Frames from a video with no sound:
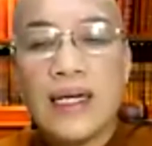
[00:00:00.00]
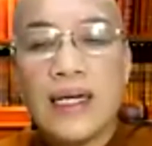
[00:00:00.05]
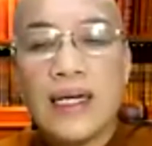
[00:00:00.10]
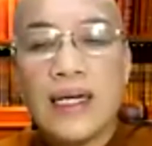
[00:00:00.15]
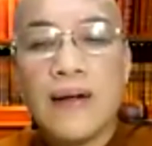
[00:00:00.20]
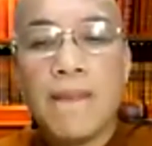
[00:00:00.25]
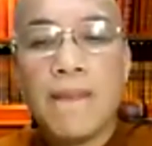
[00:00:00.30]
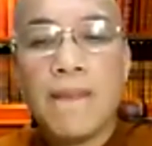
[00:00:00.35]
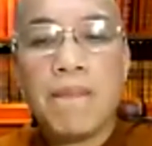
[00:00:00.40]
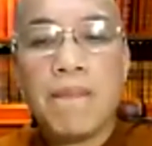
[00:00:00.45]

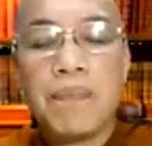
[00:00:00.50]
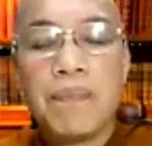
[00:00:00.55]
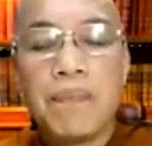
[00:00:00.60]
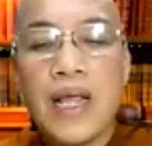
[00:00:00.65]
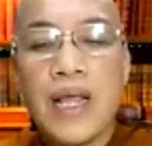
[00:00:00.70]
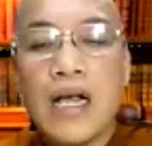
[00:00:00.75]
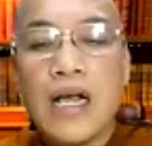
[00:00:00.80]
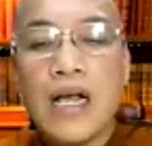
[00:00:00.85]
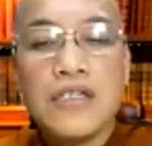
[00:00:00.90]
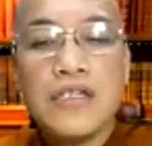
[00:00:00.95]
Um,
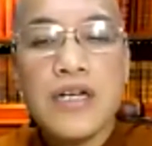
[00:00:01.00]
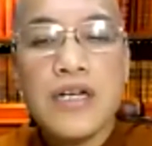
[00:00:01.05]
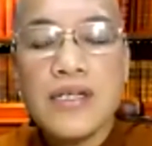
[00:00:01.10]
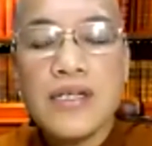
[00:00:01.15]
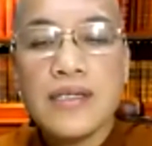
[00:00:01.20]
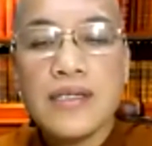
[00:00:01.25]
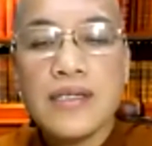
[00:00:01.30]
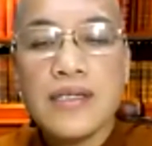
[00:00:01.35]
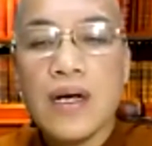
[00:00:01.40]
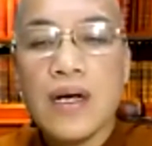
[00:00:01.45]

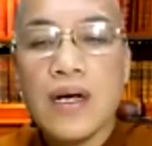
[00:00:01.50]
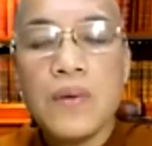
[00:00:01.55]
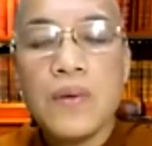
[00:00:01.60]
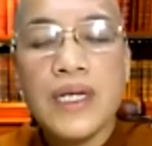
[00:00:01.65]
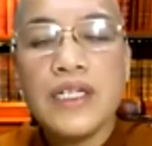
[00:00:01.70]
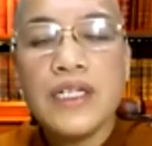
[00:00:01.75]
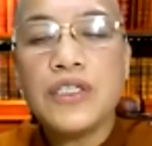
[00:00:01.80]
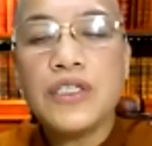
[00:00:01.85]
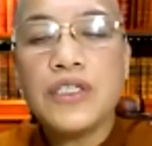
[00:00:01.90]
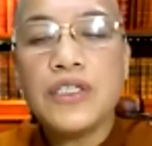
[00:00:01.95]
just
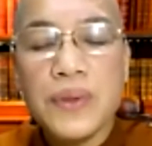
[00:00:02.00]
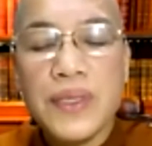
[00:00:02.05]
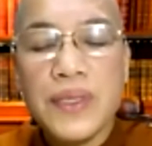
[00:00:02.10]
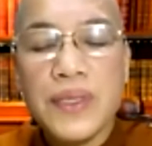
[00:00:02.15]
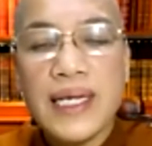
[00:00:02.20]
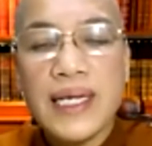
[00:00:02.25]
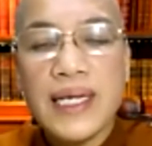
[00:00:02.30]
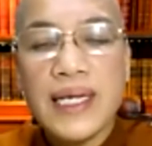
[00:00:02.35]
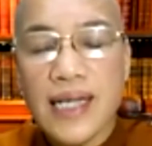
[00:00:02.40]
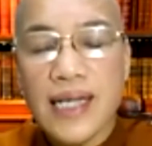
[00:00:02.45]
only two
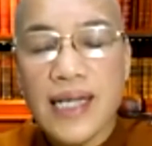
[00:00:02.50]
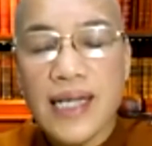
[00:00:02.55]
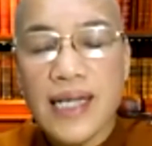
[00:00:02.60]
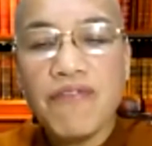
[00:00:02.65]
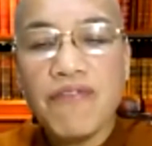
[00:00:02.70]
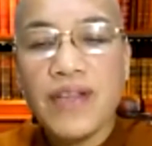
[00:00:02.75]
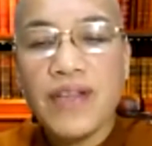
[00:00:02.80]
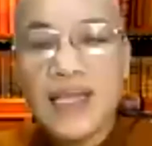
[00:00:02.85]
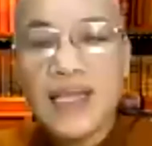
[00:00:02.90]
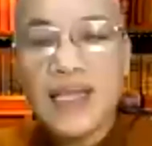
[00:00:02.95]
years
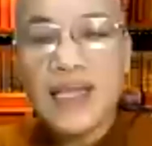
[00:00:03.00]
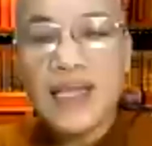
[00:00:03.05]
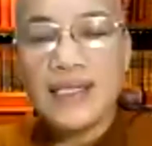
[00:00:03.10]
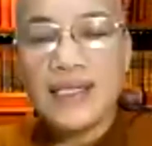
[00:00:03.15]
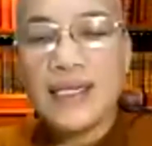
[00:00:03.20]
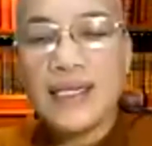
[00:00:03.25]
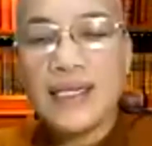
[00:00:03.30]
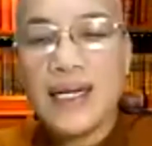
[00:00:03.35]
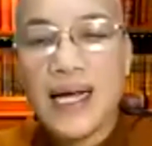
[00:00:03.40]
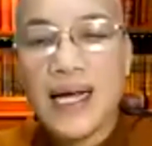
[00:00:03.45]
after
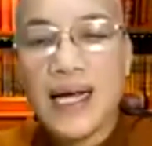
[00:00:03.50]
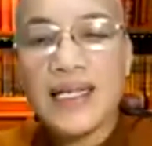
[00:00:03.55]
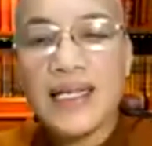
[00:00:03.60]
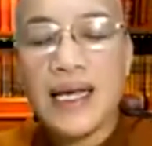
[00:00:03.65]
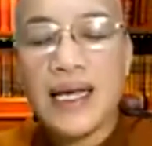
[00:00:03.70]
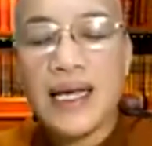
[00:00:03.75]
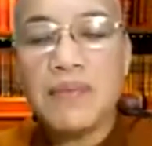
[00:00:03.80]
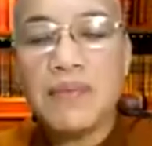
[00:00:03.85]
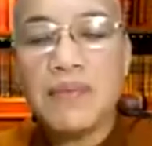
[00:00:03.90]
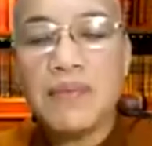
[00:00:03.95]
that, I
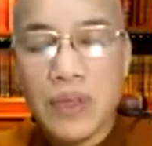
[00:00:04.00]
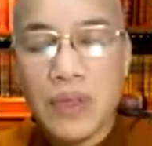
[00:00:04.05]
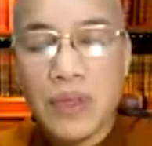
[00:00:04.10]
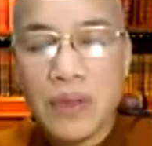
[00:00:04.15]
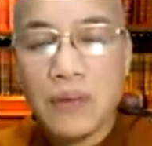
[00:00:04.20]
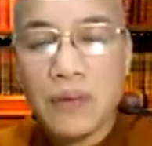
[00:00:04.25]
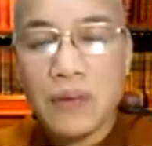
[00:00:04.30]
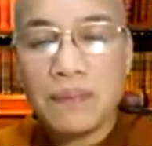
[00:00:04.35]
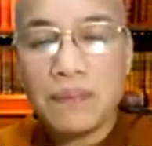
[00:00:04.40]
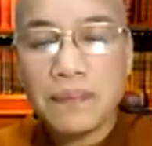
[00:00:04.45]
came to
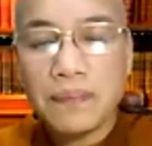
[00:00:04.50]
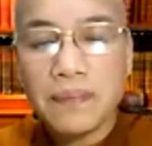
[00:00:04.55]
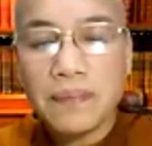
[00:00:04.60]
know.